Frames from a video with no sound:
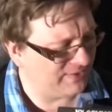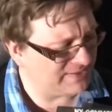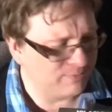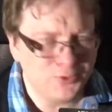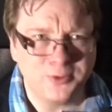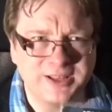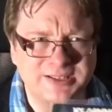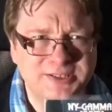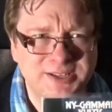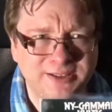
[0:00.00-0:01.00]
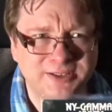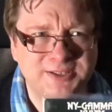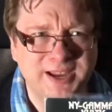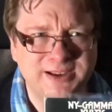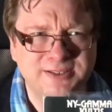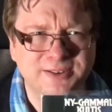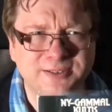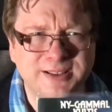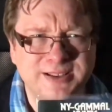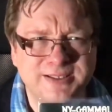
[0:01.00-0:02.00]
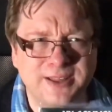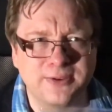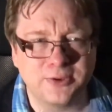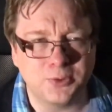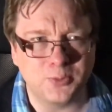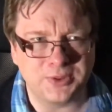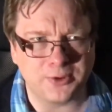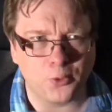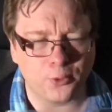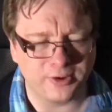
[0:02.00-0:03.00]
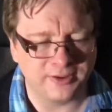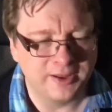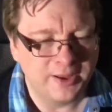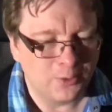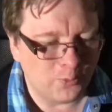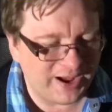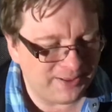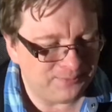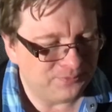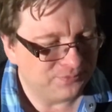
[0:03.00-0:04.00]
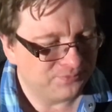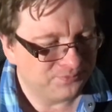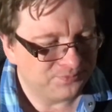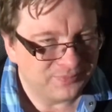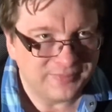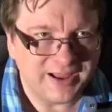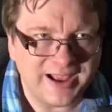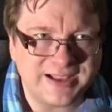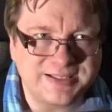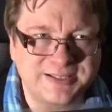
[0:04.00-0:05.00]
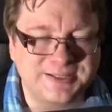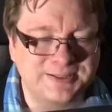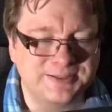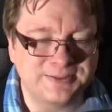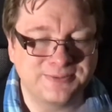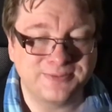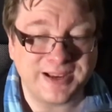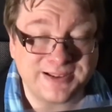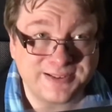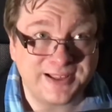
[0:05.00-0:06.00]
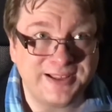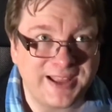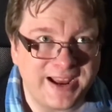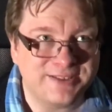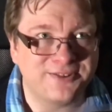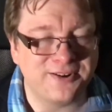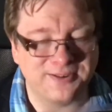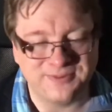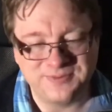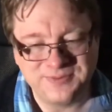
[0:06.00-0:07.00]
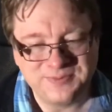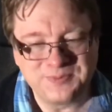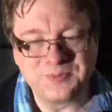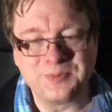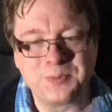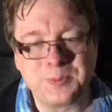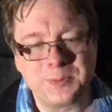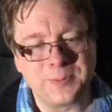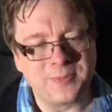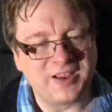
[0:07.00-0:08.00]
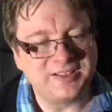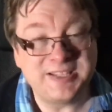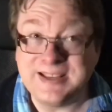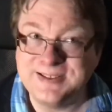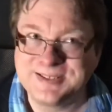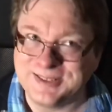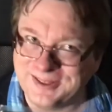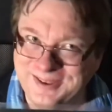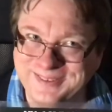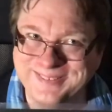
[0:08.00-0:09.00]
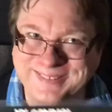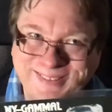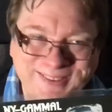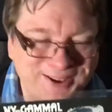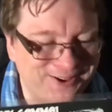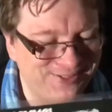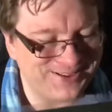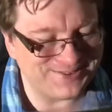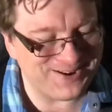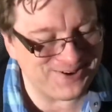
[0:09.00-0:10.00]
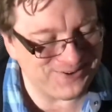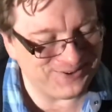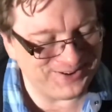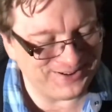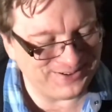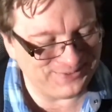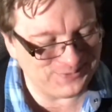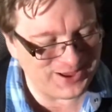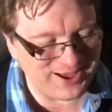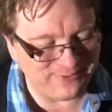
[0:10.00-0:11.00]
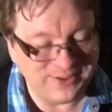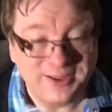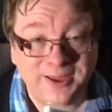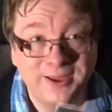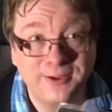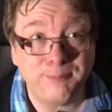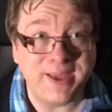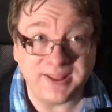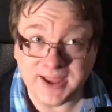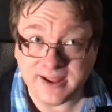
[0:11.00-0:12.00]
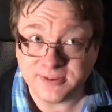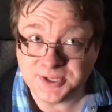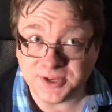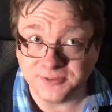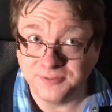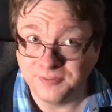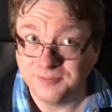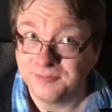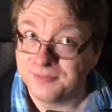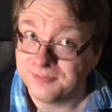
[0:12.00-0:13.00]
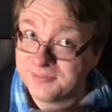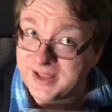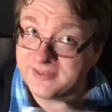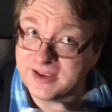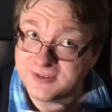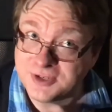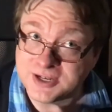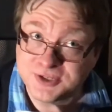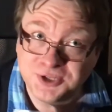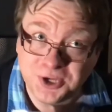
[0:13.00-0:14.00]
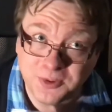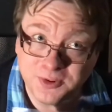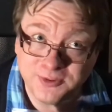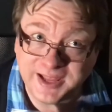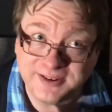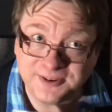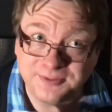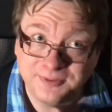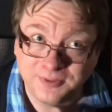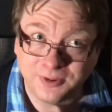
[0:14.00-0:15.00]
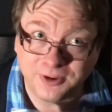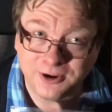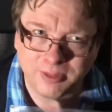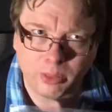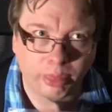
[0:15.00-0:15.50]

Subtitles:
That Moog, that's a synthesizer. That has nothing to do with accordion. Well, as little extra tinsel on this recording, we have Benny Andersson that I just showed you later, or